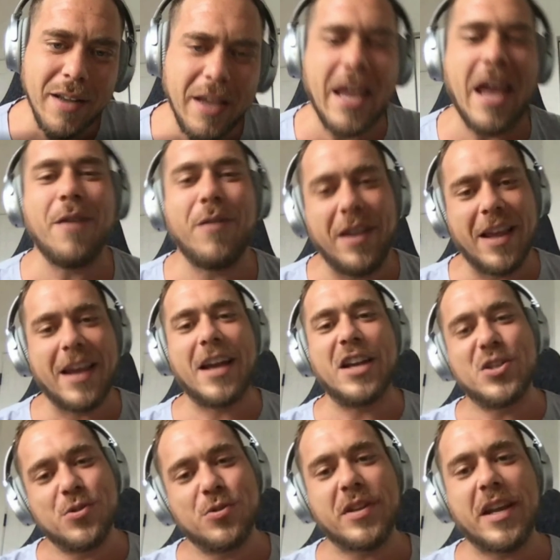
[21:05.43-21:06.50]
heavy like I
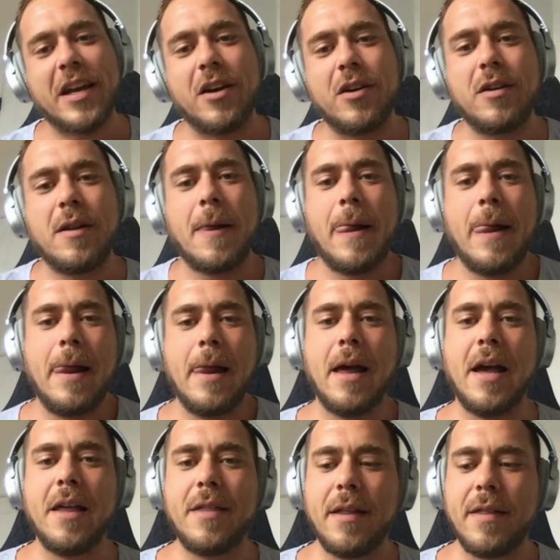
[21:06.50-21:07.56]
do now.
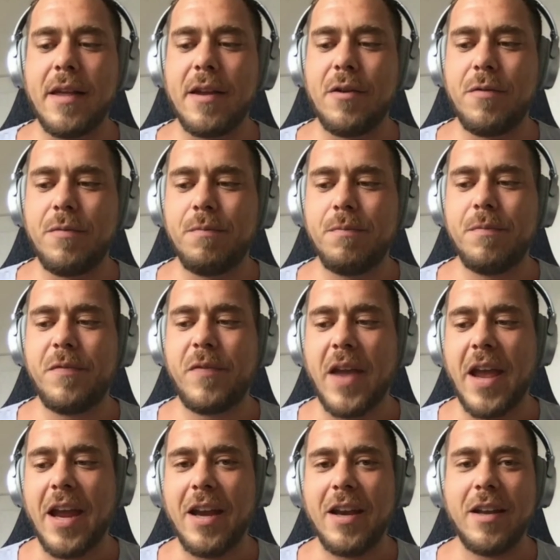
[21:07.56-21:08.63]
I think that'll
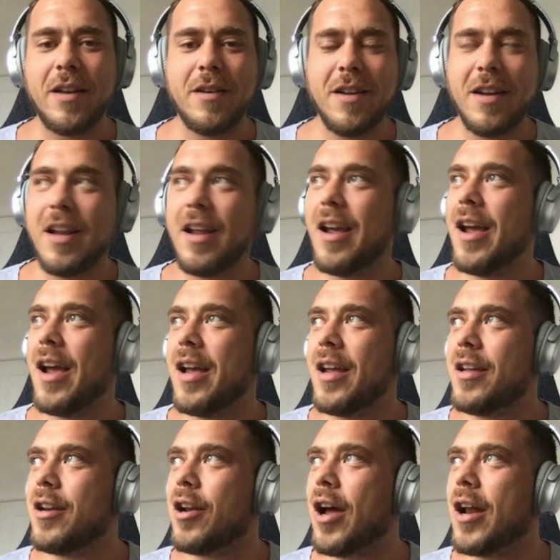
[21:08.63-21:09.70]
fade. And,
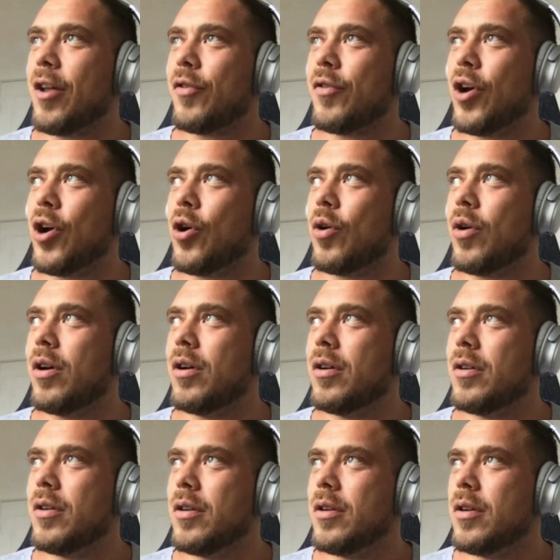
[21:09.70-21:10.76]
I don't know,
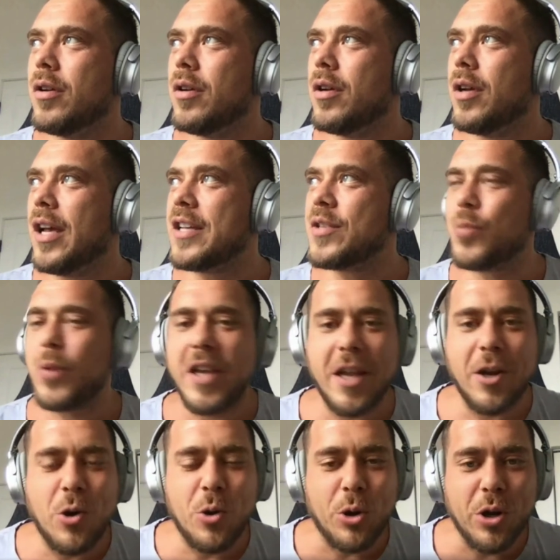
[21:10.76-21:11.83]
as we
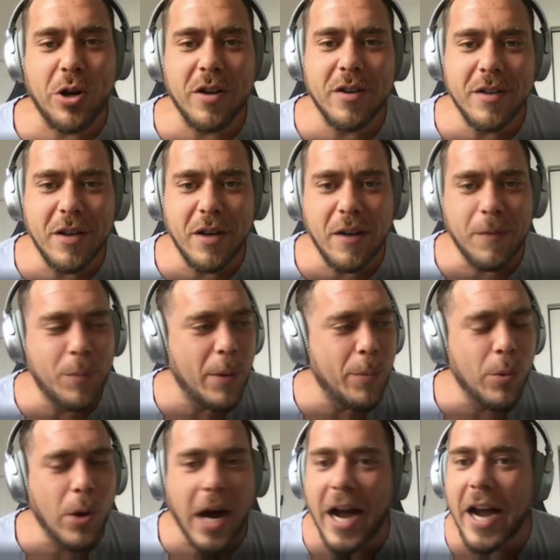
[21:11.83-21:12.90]
get older, if
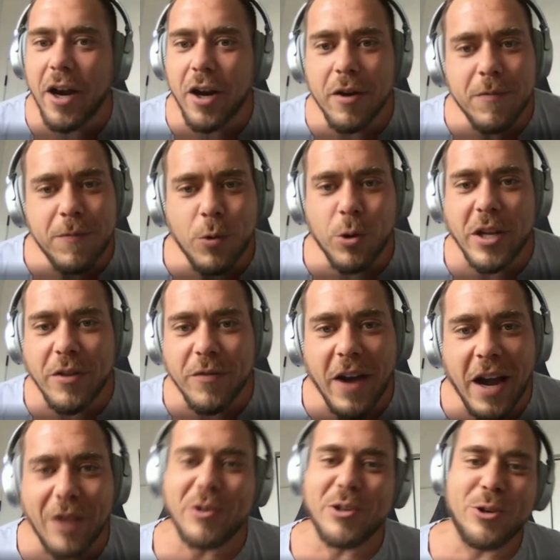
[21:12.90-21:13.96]
people hire
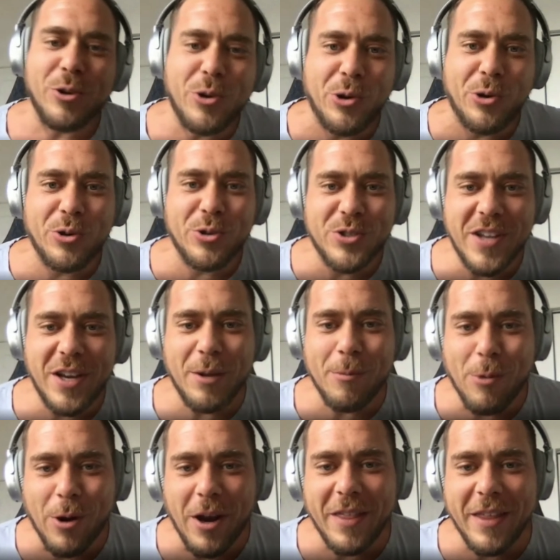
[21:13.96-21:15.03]
45-year-old coders
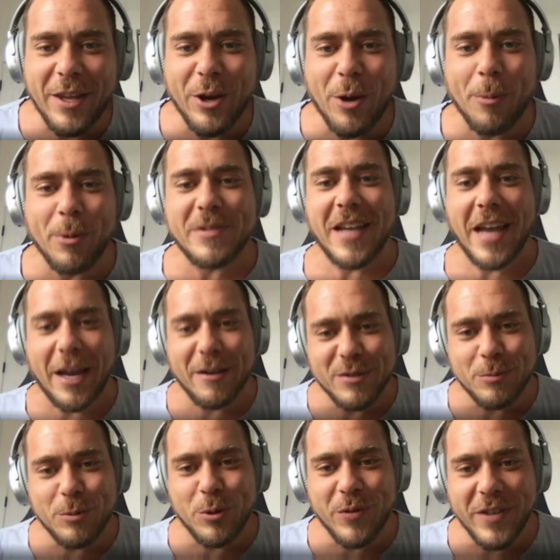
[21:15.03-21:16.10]
anymore. I think you almost have to
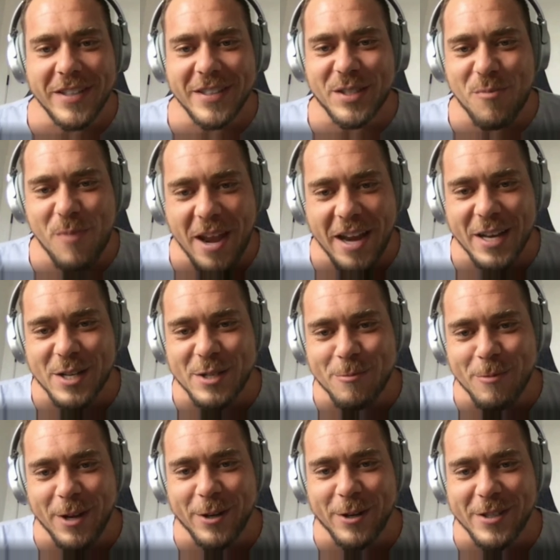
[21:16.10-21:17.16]
move into
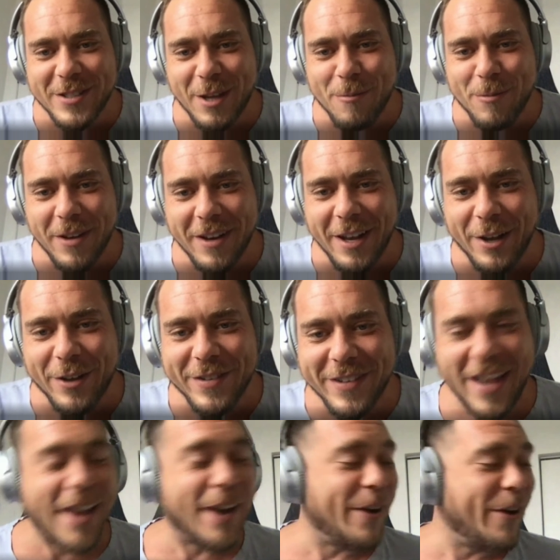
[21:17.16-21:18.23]
management or something else.
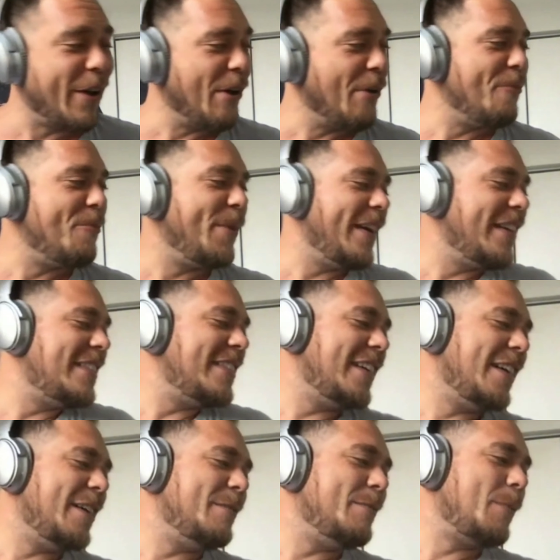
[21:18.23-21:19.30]
I don't know, but
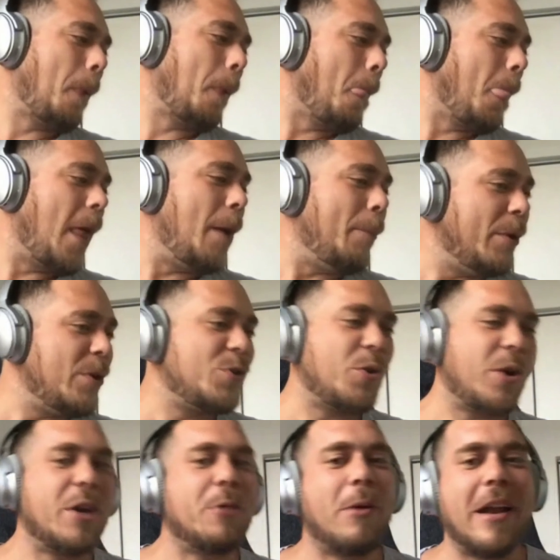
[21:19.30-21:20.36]
I'm
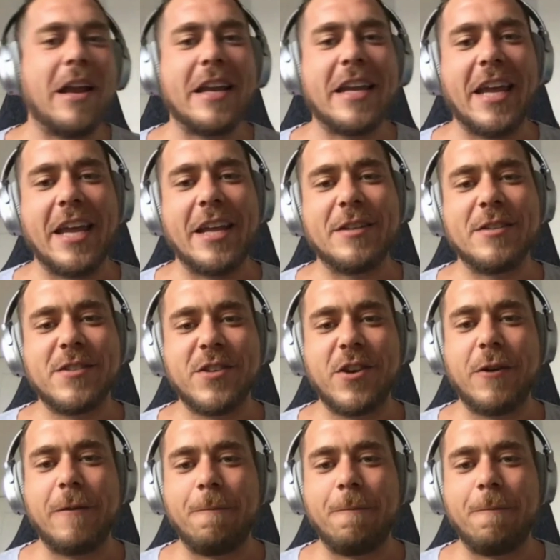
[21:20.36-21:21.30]
enjoying it while I can. So.